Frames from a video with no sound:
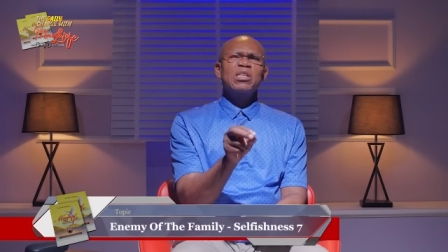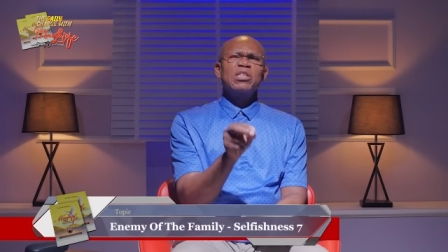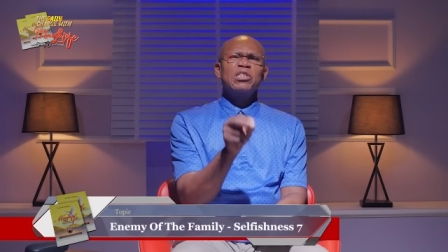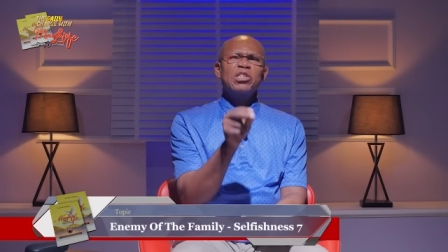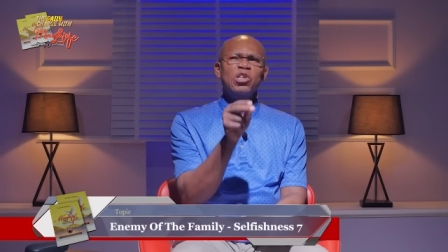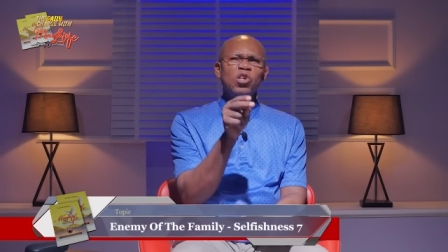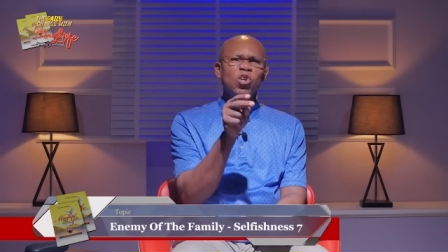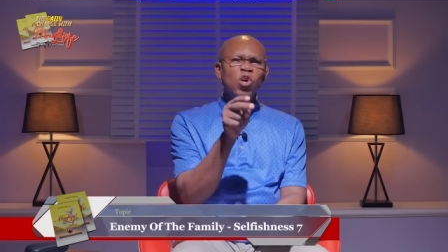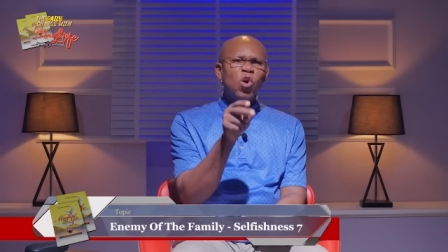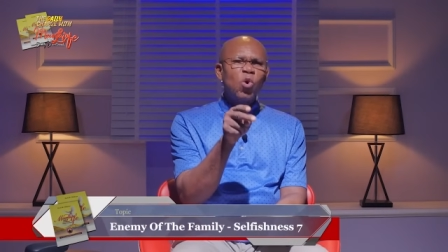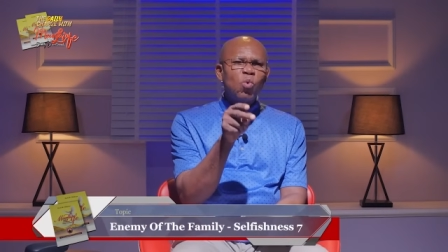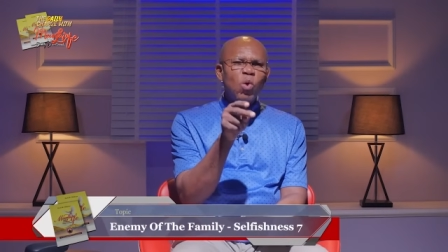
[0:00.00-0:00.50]

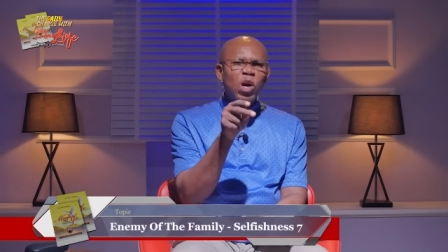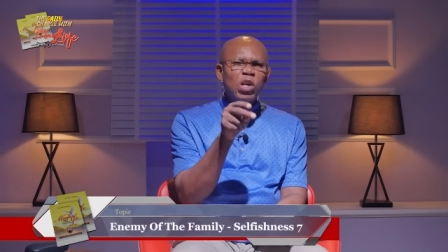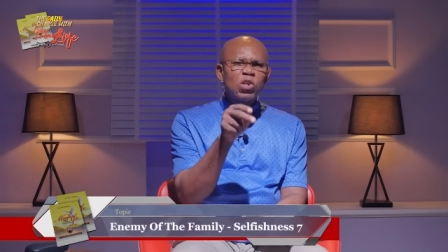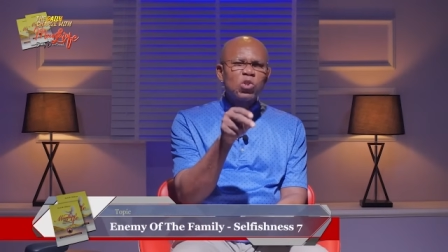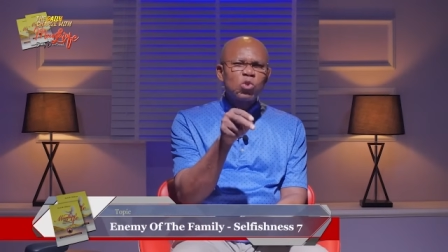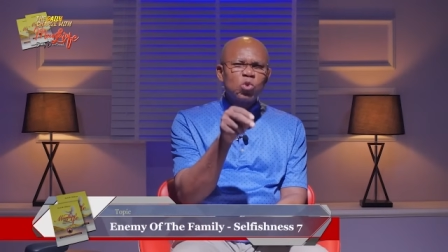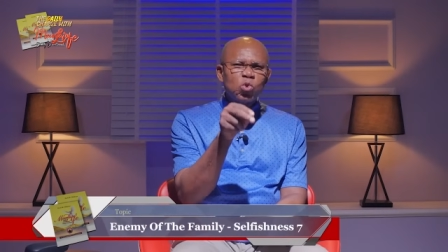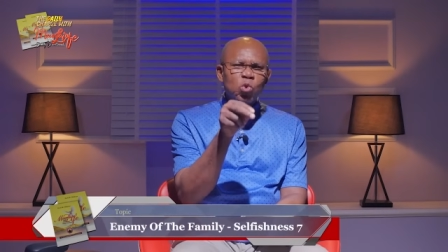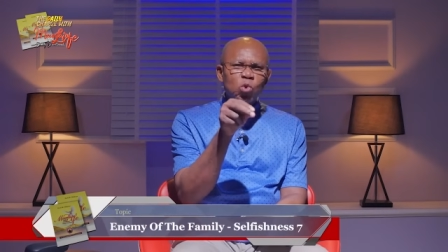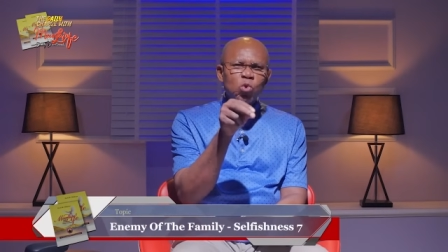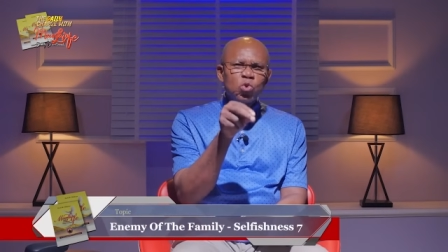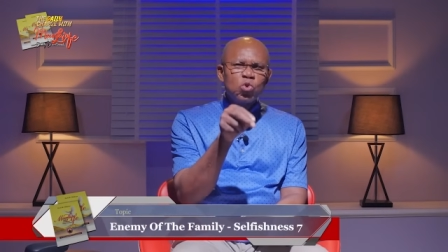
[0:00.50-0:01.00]
the Lord
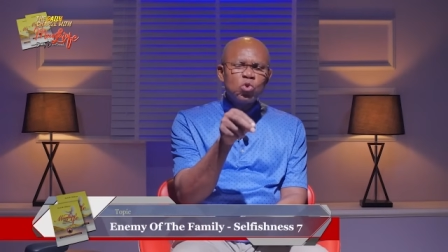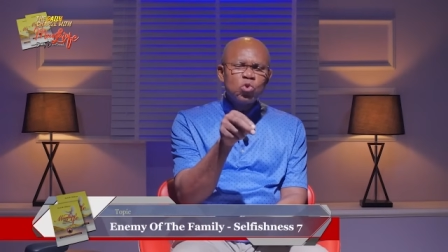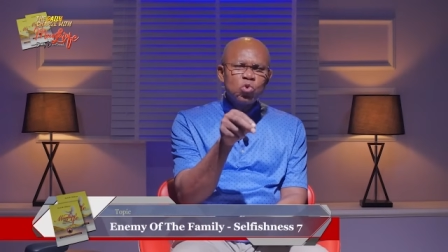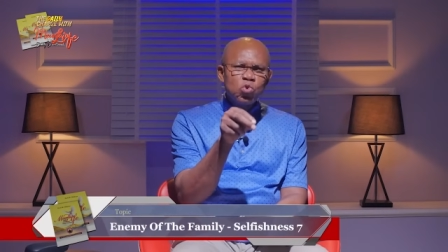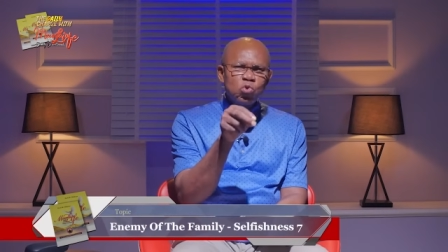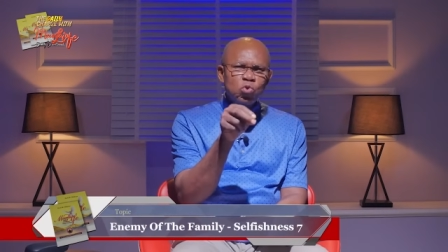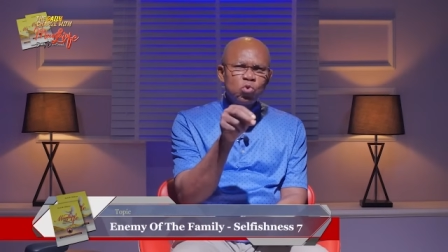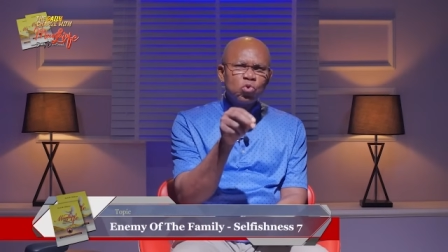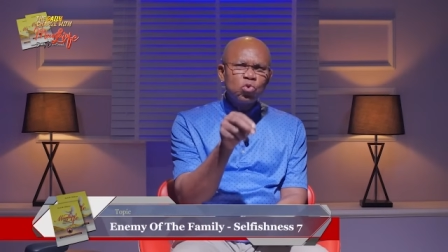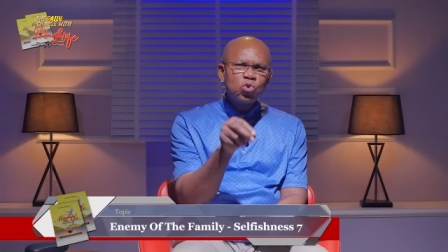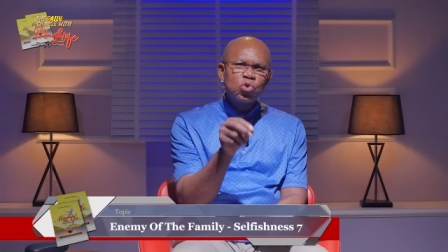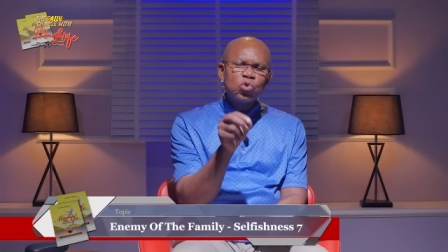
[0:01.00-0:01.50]
wants to
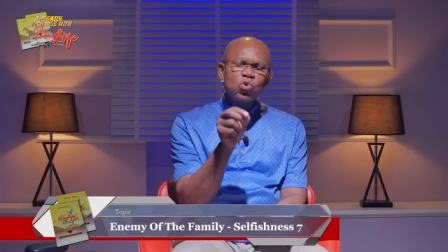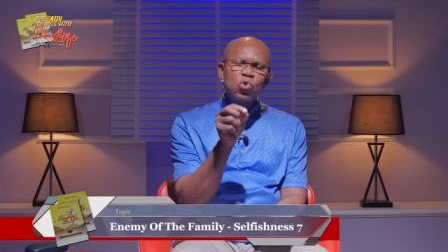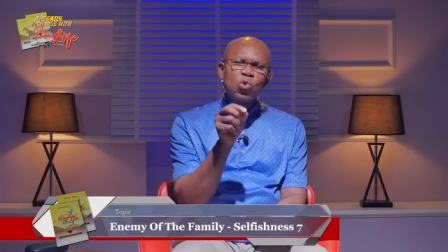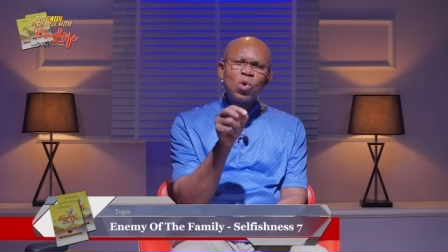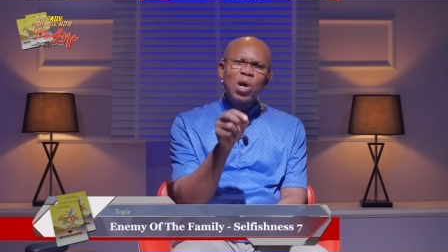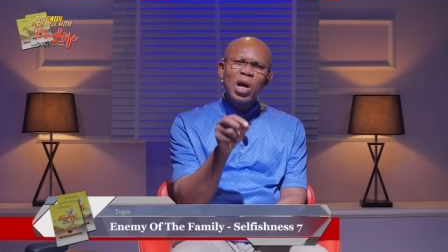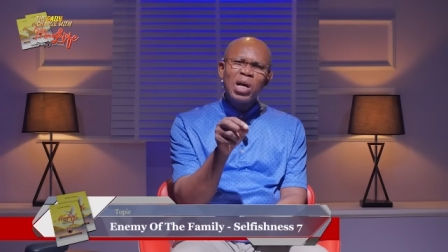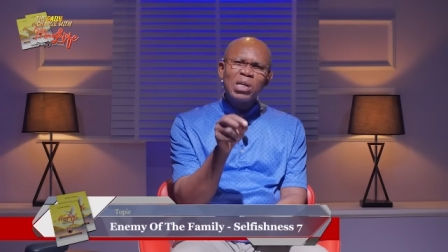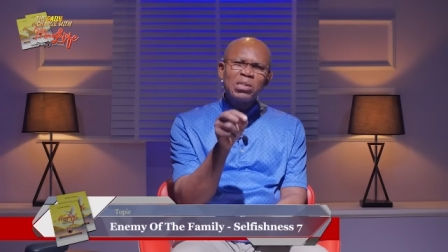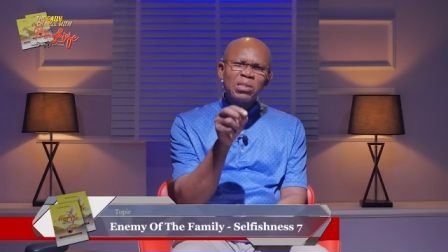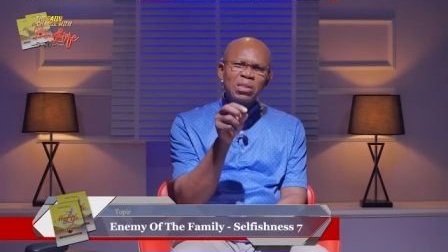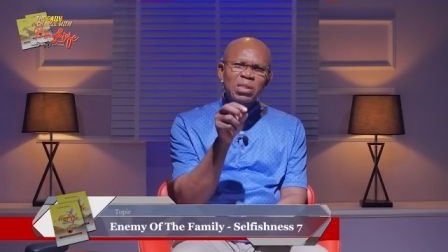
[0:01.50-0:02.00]
use you
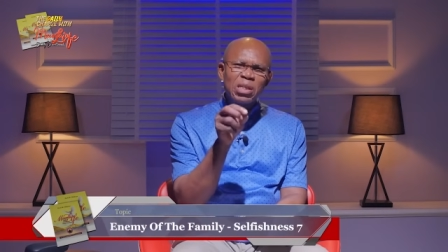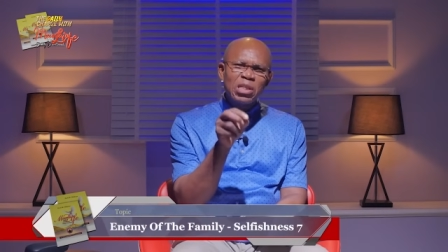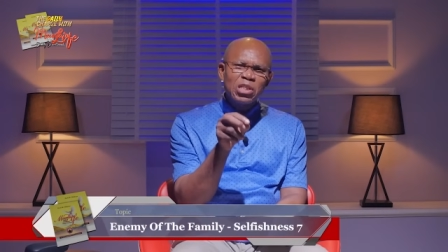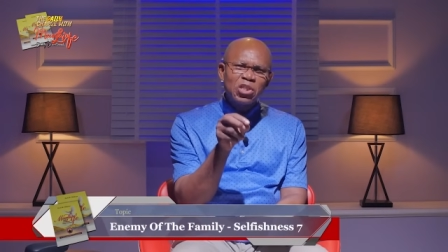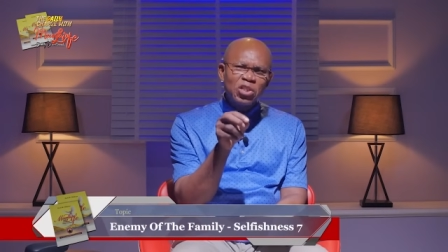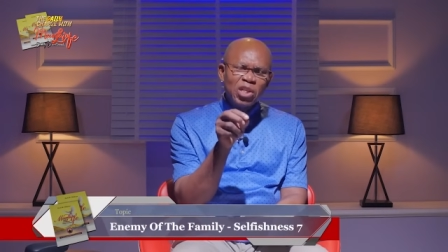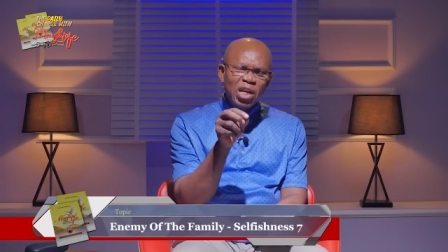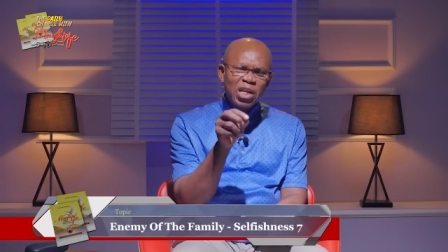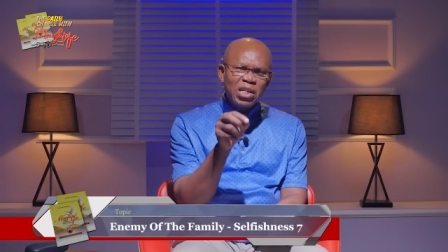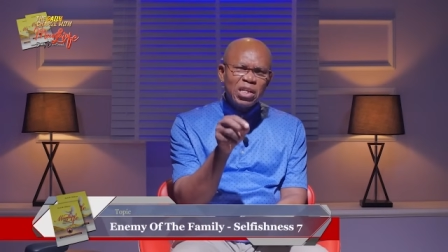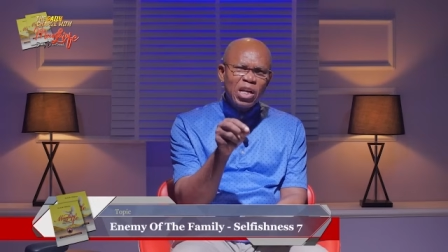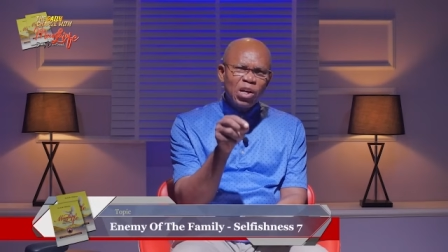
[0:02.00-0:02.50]
as a
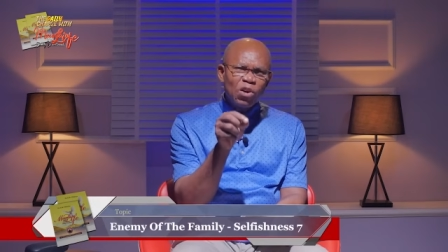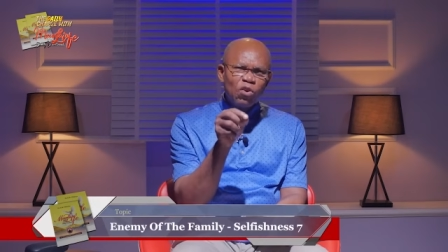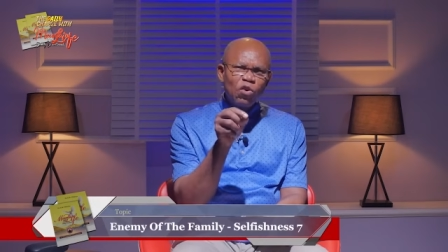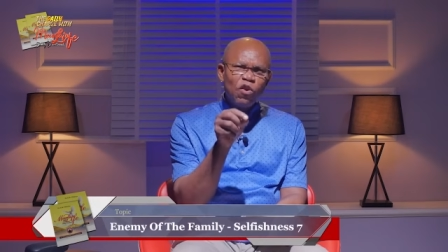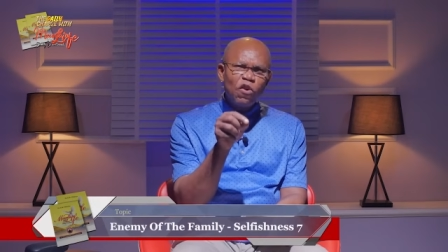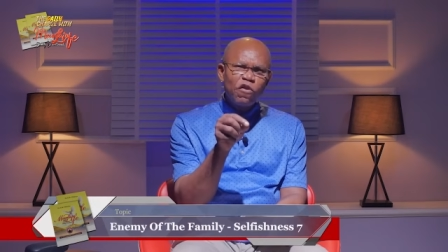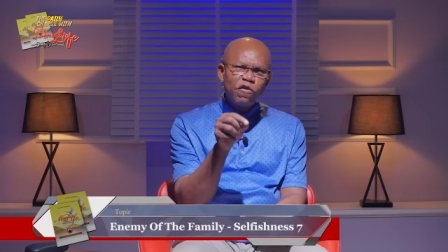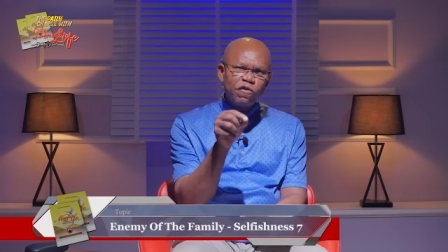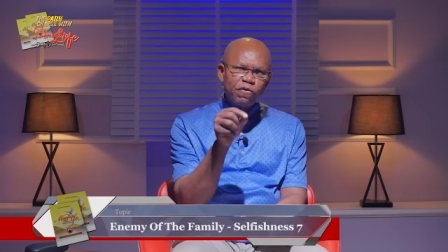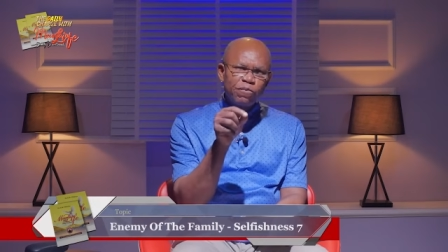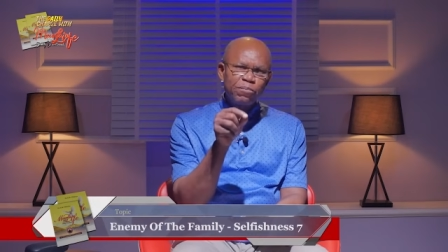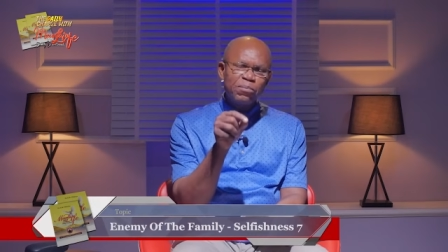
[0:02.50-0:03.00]
channel
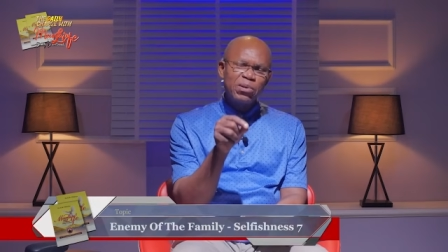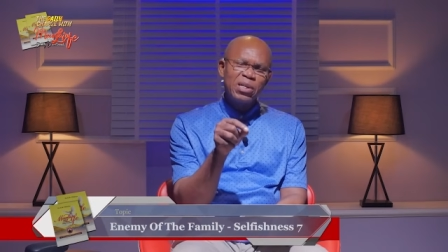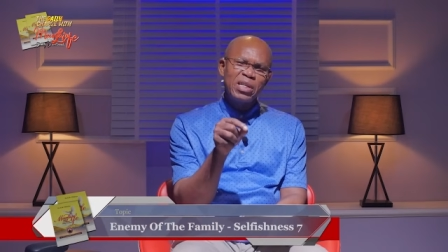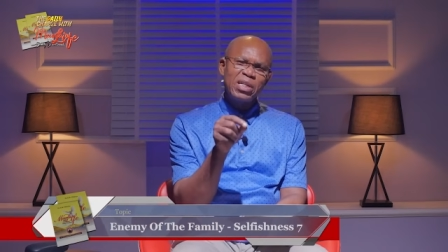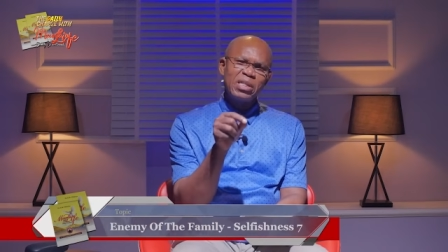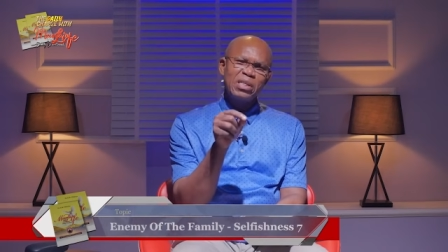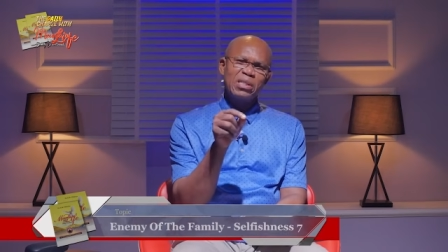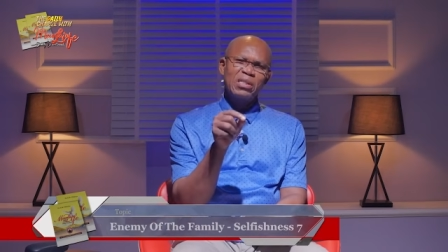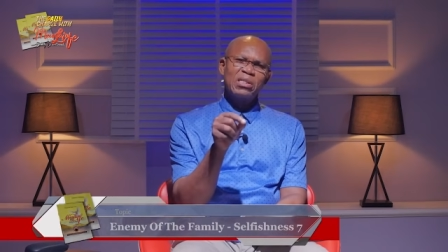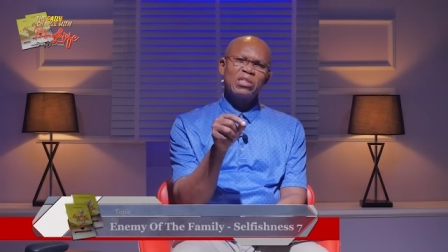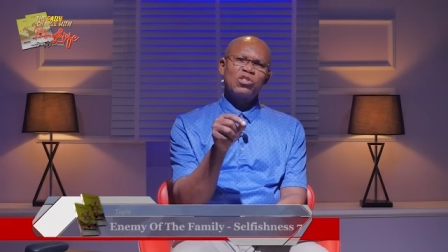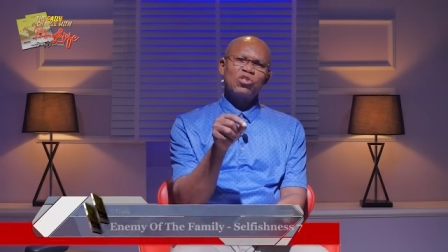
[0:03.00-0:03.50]
of
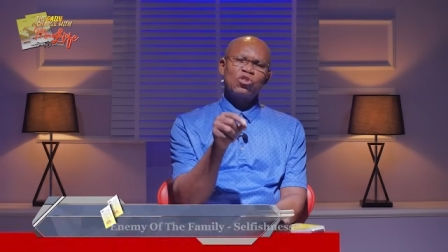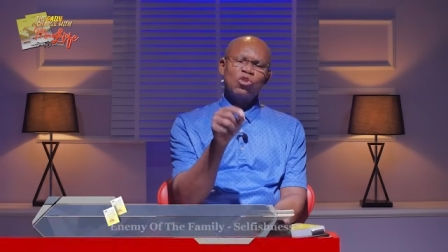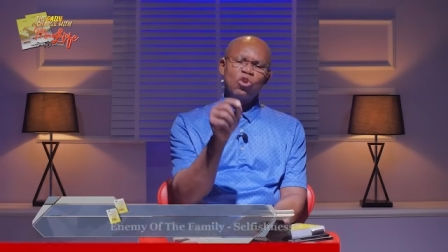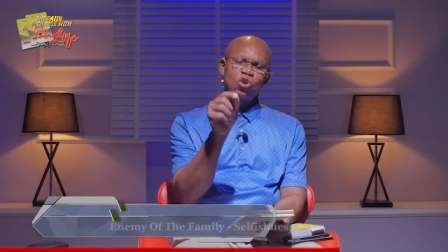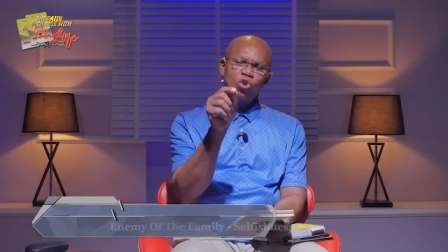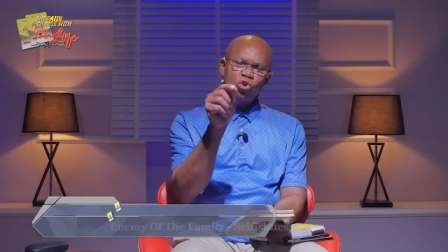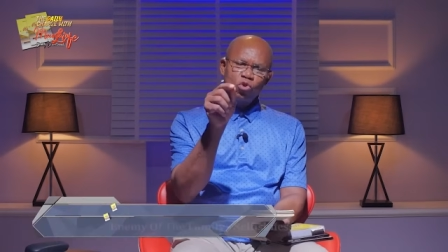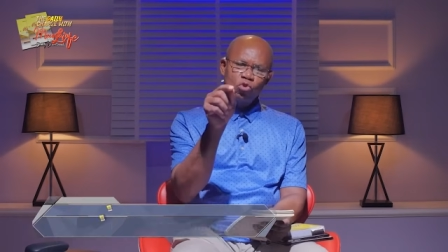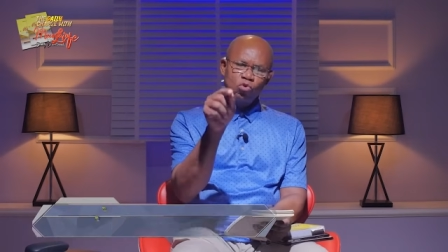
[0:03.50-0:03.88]
blessings